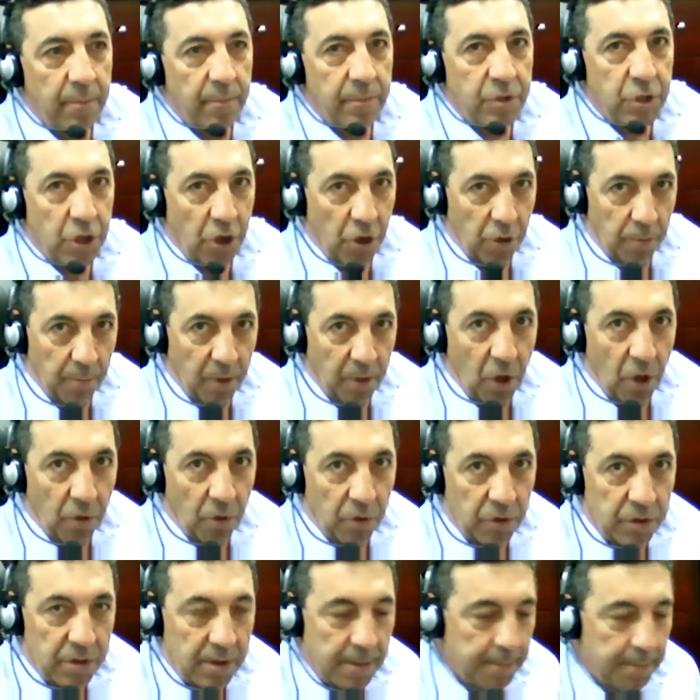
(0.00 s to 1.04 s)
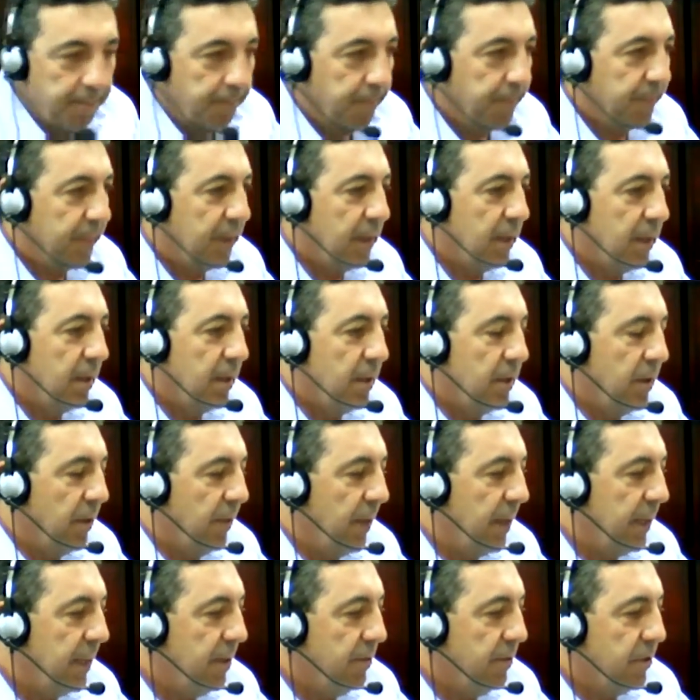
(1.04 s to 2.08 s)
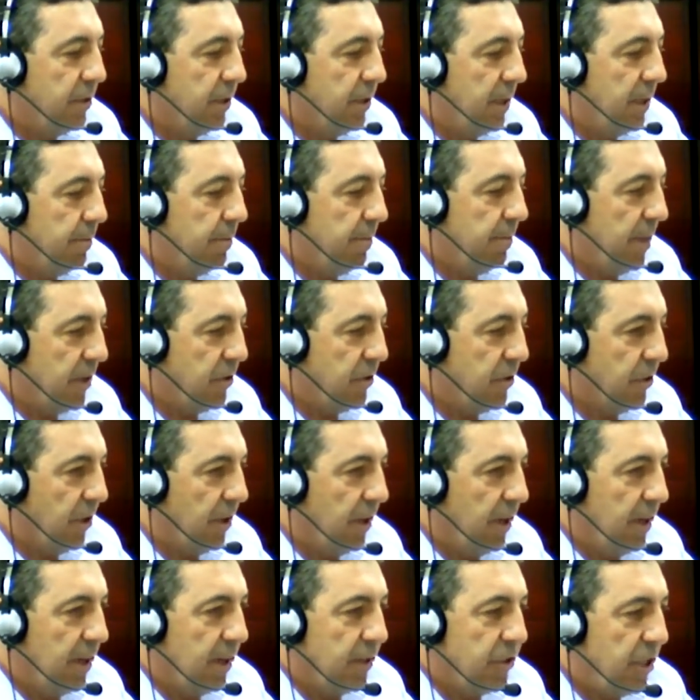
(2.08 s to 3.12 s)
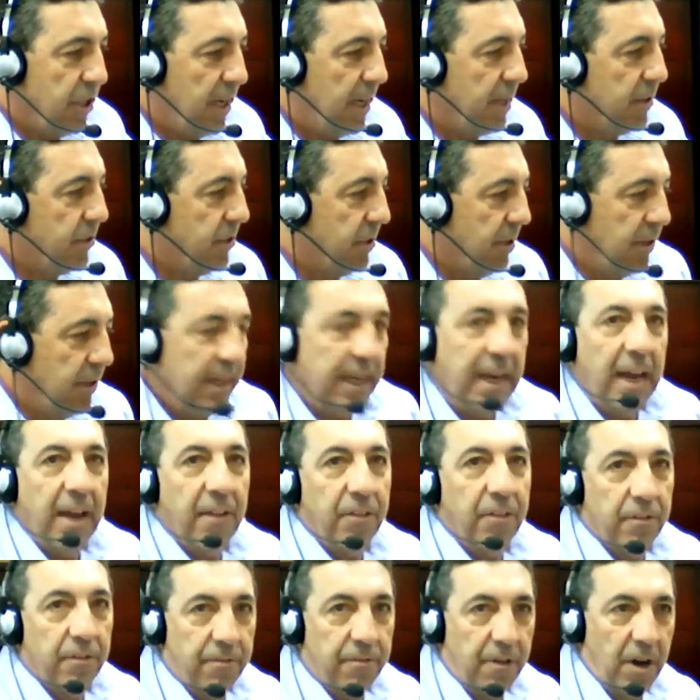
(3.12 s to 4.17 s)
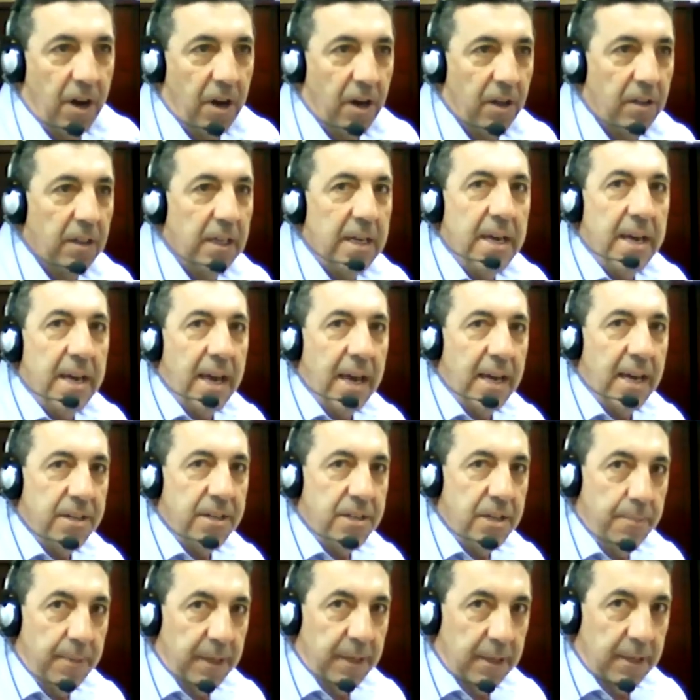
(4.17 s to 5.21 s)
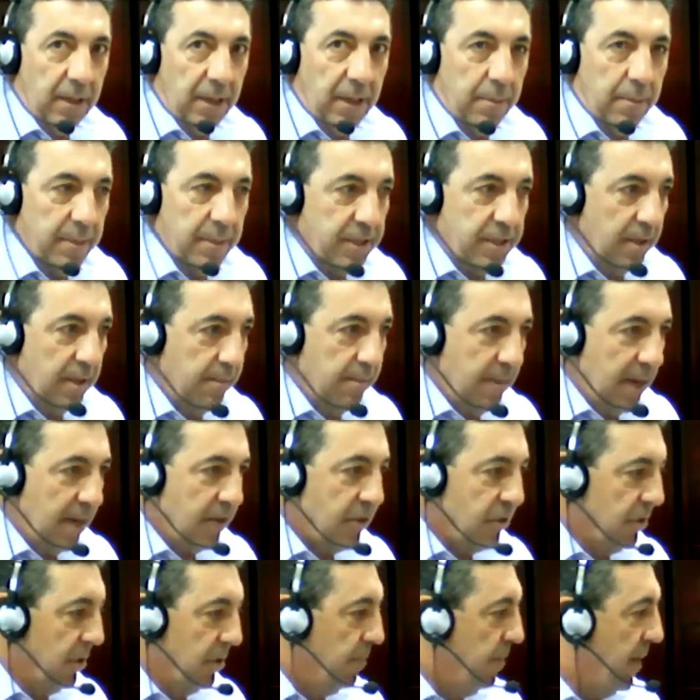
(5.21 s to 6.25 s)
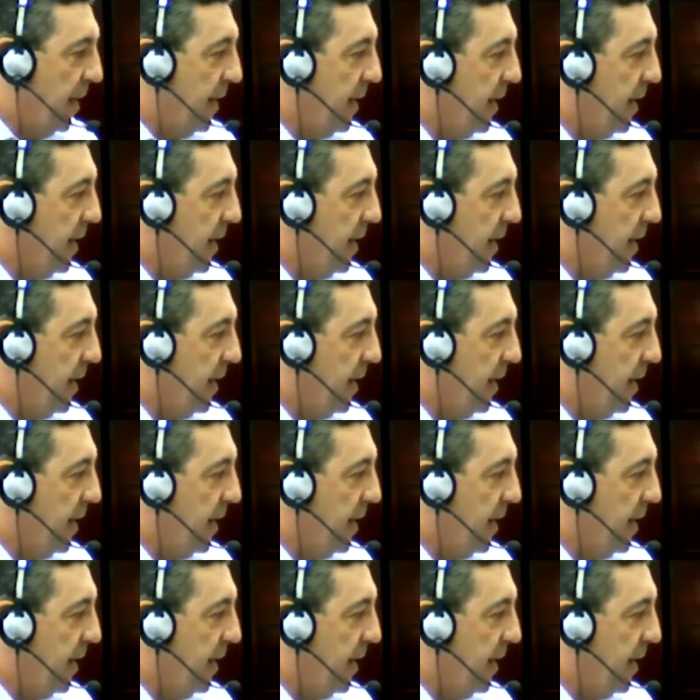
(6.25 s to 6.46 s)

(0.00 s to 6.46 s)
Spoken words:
Joe blogs? That gives the magistrate a chance to dig out the file, and typically a busy magistrate may